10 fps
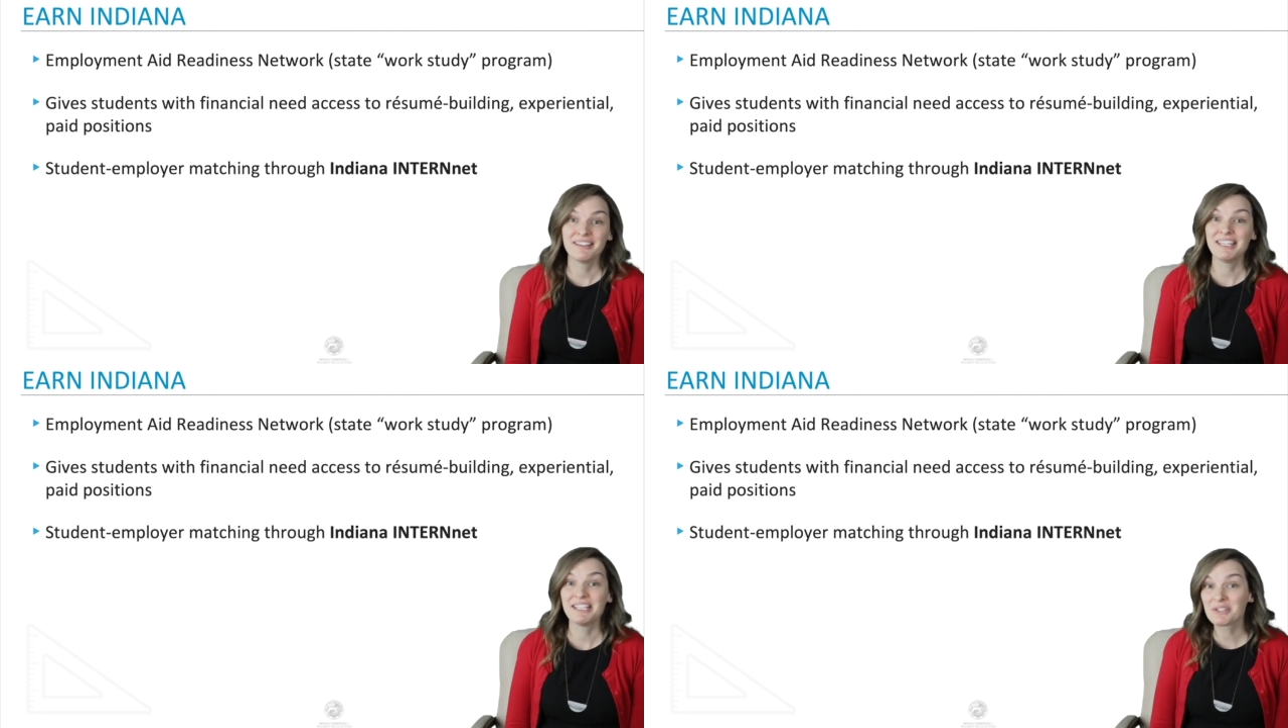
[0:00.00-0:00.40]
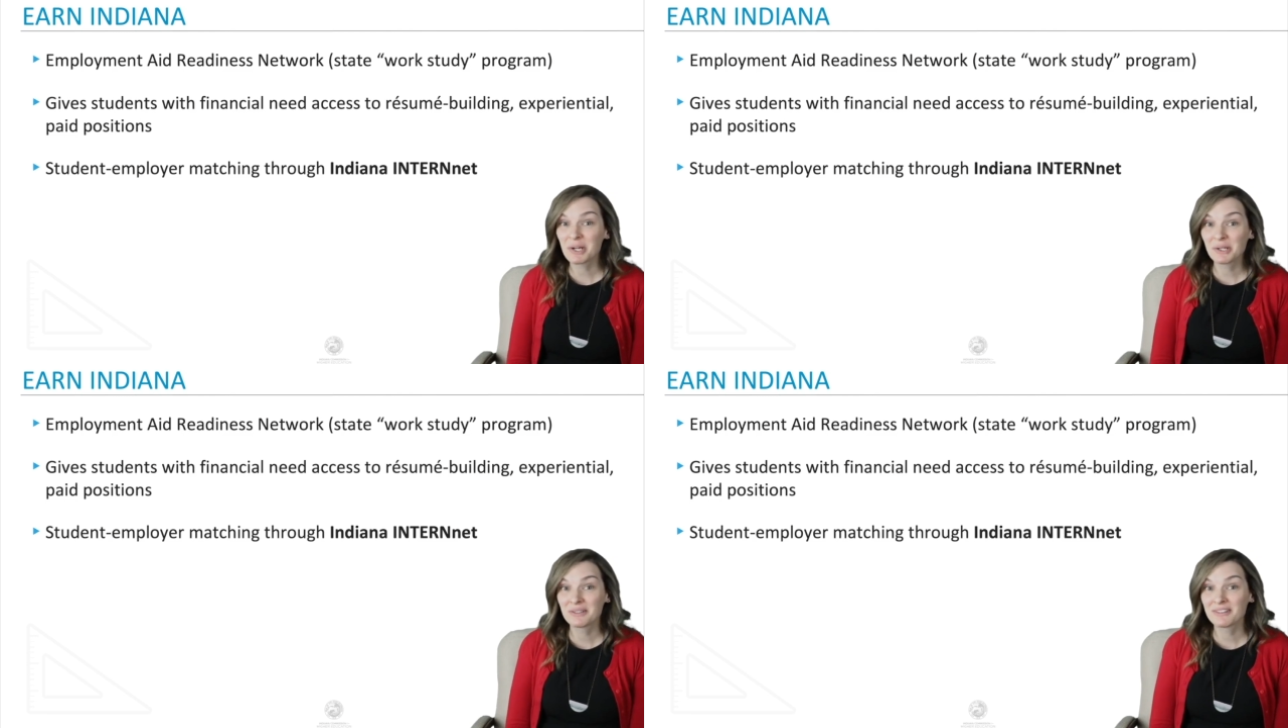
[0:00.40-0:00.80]

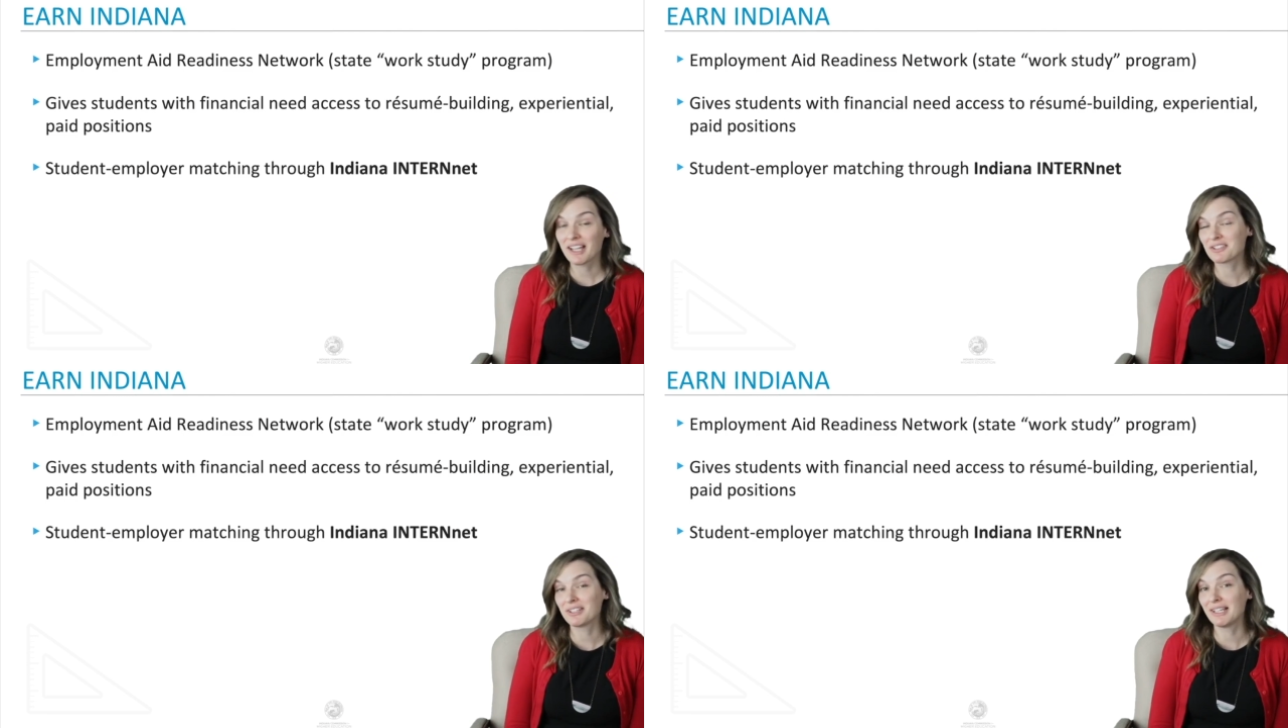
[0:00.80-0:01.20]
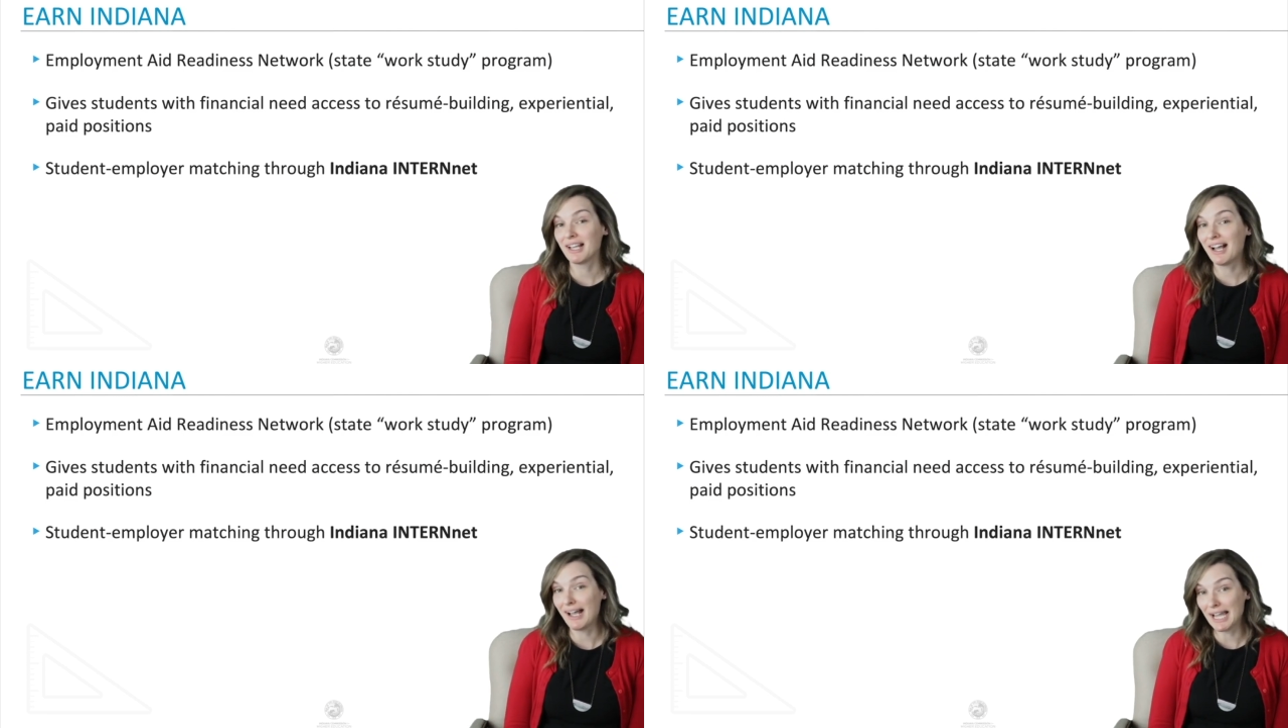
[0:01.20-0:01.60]
interns actually get
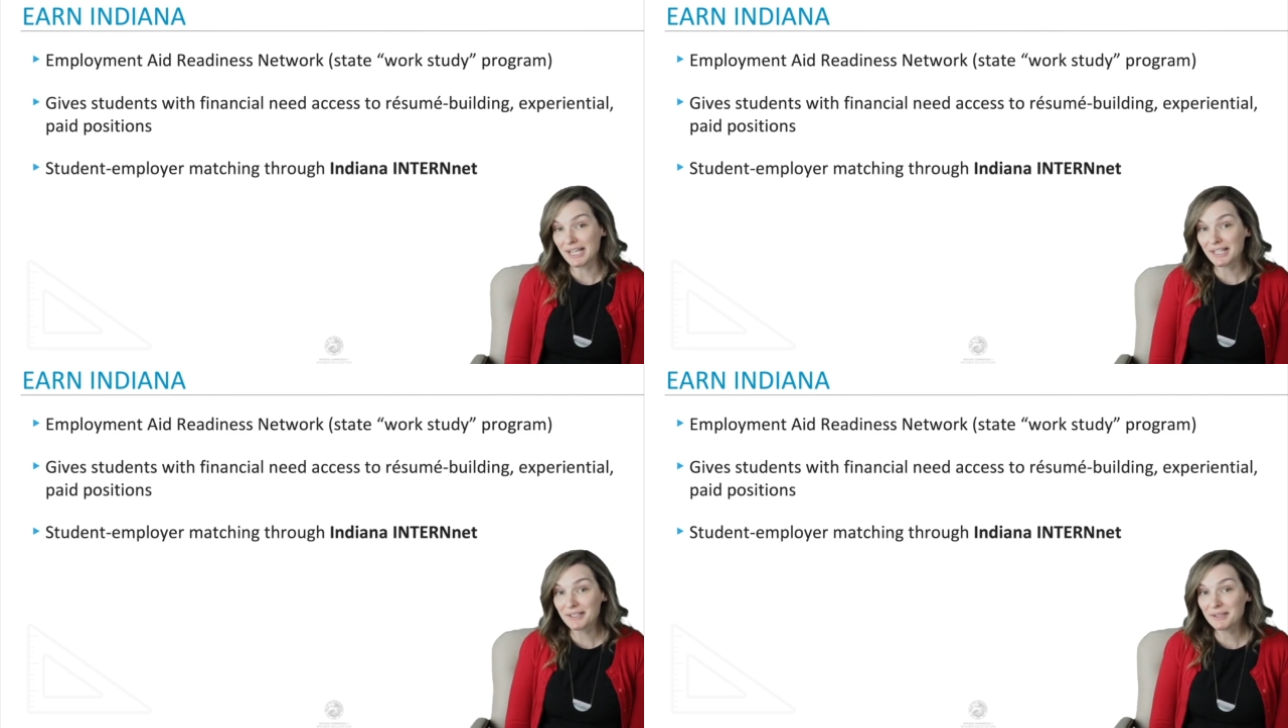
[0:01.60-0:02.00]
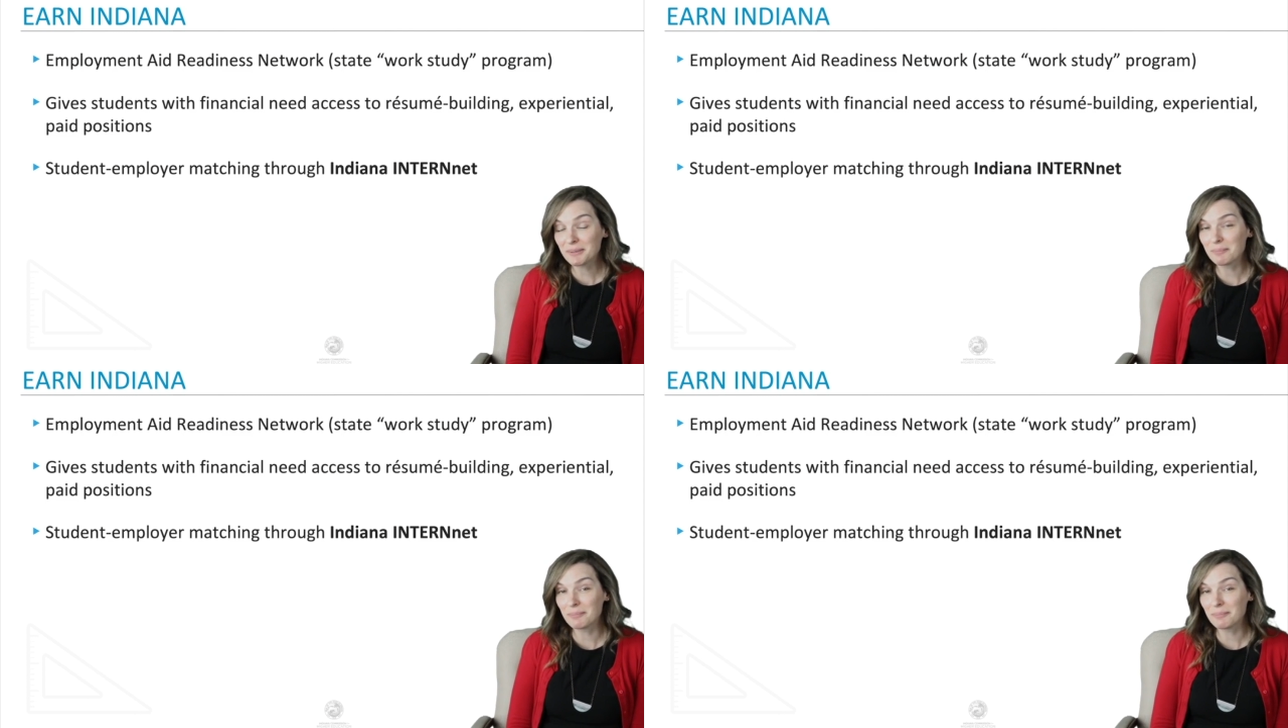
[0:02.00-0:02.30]
hired